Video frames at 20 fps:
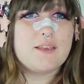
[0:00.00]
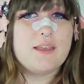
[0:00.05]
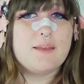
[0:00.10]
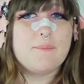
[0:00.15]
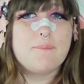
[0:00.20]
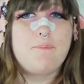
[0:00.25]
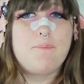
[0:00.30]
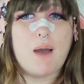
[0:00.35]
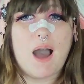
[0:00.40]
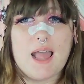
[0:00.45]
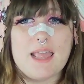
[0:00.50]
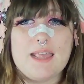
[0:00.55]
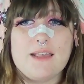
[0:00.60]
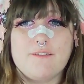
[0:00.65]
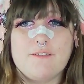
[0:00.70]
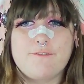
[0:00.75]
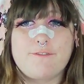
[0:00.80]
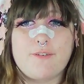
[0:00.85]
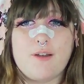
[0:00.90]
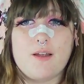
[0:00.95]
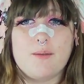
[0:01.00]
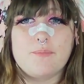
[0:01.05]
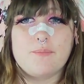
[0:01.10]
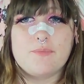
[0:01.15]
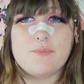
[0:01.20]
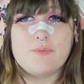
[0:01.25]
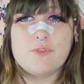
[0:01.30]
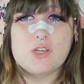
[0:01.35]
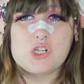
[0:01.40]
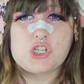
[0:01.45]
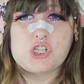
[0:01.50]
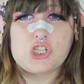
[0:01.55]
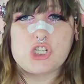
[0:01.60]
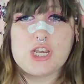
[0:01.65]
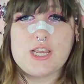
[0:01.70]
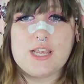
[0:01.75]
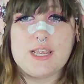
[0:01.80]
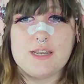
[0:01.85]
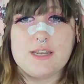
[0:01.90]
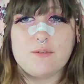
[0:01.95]
buying from
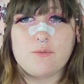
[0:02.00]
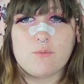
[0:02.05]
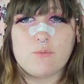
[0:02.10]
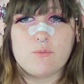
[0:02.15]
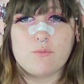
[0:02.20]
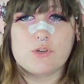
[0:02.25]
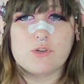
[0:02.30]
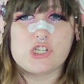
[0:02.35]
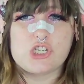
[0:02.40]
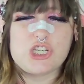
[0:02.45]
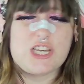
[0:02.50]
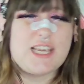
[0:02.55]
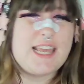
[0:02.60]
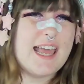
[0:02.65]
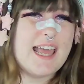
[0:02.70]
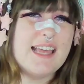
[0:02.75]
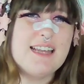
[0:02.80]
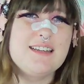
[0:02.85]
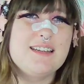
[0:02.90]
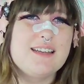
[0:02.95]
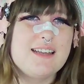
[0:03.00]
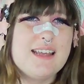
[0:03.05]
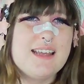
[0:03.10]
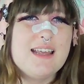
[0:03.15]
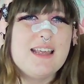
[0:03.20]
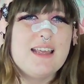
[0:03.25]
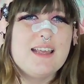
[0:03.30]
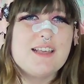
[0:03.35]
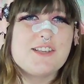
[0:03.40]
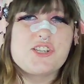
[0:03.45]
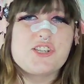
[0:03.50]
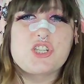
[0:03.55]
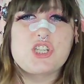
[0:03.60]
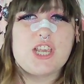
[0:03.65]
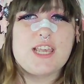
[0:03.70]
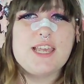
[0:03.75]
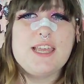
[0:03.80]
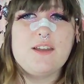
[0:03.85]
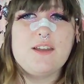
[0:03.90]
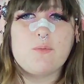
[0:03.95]
Shein,
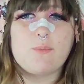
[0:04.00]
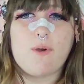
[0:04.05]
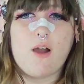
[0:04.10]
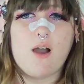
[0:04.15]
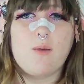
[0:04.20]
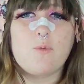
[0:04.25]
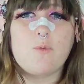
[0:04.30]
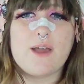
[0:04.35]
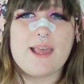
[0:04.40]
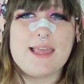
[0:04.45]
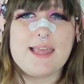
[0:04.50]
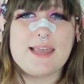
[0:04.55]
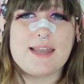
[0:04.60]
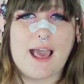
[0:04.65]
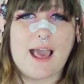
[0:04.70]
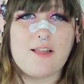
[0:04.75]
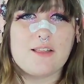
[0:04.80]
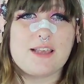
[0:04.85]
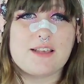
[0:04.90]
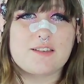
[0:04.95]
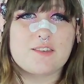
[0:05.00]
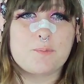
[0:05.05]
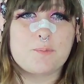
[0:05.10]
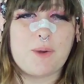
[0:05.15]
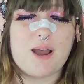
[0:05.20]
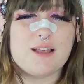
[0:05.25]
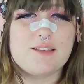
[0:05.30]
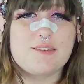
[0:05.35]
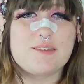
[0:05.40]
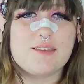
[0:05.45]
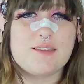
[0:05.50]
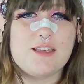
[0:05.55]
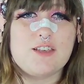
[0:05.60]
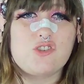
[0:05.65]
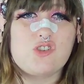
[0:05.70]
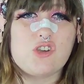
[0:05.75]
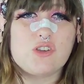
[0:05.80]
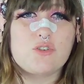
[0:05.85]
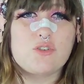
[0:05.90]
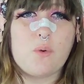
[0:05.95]
Romwe, and AliExpress is
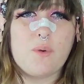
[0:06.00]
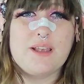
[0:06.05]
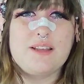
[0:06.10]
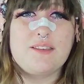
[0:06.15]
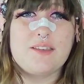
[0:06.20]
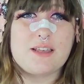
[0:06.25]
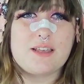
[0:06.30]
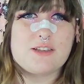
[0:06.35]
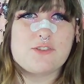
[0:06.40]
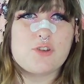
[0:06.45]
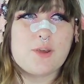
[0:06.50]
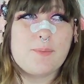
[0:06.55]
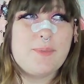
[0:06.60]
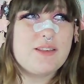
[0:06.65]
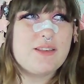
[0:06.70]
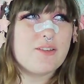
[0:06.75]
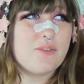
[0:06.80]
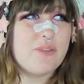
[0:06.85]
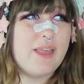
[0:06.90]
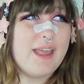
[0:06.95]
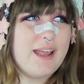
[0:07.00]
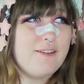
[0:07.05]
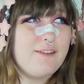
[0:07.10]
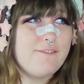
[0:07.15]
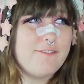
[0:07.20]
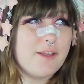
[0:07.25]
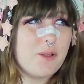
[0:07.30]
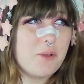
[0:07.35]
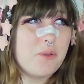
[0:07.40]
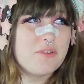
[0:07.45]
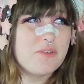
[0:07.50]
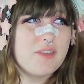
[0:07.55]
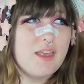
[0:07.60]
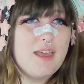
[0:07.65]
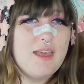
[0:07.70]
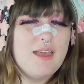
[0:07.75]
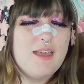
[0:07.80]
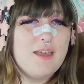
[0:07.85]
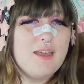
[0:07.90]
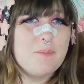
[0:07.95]
just going to contribute to landfills,
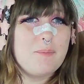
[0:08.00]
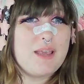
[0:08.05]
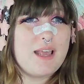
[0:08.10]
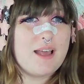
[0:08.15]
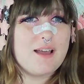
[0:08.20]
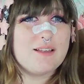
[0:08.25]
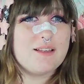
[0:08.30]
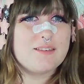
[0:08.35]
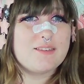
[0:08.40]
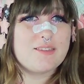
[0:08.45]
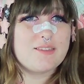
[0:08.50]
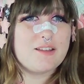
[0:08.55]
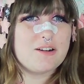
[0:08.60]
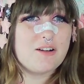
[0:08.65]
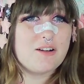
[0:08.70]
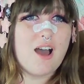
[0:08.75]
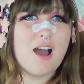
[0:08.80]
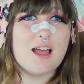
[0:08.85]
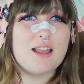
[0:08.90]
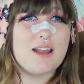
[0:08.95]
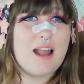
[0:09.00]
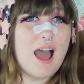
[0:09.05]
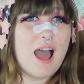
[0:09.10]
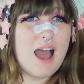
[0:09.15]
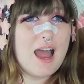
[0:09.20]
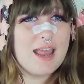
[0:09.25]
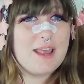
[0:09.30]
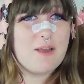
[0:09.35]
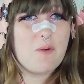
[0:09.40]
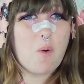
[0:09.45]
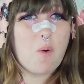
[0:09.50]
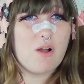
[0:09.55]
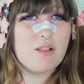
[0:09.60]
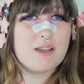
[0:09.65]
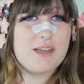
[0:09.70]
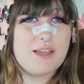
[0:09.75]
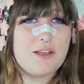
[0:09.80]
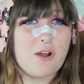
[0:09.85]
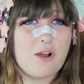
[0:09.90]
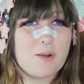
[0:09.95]
because they're not high
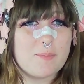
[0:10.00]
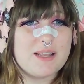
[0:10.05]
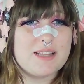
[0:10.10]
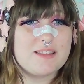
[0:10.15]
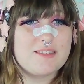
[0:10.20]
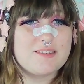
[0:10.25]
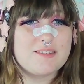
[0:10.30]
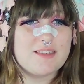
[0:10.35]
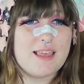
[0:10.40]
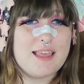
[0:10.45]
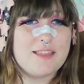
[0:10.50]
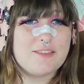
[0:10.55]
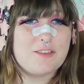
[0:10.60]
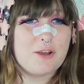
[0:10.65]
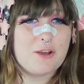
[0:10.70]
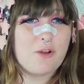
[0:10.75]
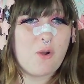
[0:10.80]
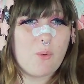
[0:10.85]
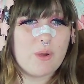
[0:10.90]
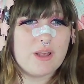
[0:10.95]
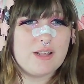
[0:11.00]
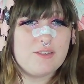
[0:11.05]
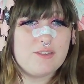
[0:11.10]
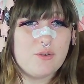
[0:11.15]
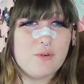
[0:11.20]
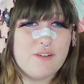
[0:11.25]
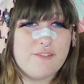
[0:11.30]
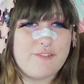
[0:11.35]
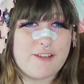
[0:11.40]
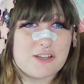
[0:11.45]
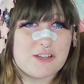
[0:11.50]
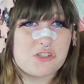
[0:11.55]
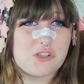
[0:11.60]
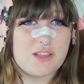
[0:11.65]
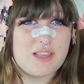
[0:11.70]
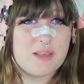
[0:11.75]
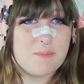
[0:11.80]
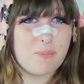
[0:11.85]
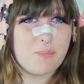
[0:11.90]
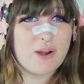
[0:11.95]
quality garments, and they're going to
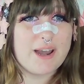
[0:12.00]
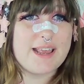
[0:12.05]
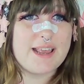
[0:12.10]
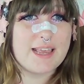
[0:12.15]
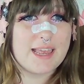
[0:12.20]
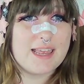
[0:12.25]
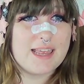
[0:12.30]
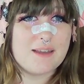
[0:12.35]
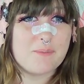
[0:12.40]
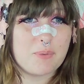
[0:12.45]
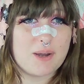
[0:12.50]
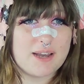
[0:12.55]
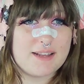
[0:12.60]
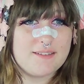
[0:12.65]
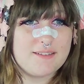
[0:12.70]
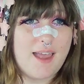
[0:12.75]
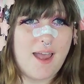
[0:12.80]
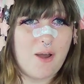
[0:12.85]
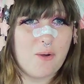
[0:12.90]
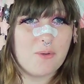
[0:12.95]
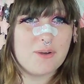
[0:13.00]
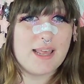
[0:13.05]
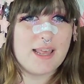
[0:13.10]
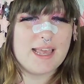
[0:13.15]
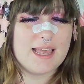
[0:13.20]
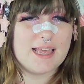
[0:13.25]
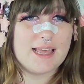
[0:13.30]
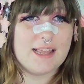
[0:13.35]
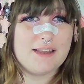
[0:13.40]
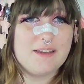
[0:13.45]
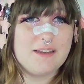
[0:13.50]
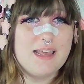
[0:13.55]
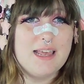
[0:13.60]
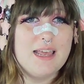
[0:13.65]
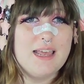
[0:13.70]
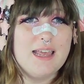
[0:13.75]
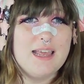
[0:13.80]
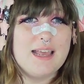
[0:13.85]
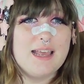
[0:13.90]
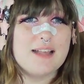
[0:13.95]
eventually break and break down, and
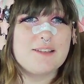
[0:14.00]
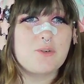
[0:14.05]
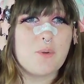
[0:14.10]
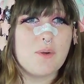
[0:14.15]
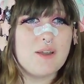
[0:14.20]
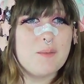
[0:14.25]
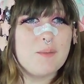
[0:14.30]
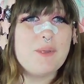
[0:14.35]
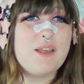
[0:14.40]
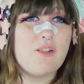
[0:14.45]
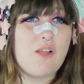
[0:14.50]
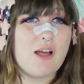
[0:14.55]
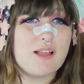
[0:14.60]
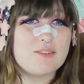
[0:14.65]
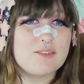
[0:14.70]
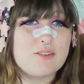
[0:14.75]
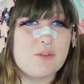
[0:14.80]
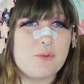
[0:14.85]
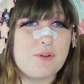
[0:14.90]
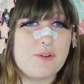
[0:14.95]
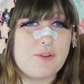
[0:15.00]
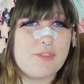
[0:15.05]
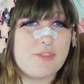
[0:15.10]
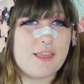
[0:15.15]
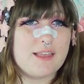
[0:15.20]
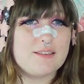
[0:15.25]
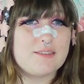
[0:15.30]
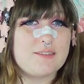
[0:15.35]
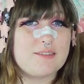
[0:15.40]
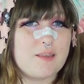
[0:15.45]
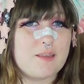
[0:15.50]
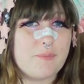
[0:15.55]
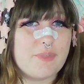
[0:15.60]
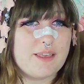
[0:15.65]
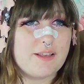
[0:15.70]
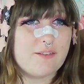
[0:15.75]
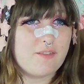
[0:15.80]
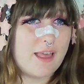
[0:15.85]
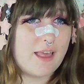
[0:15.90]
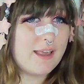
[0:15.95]
it's going to be a lot sooner than
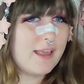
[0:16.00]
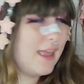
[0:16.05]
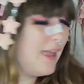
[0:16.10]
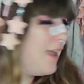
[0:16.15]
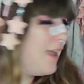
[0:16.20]
something like a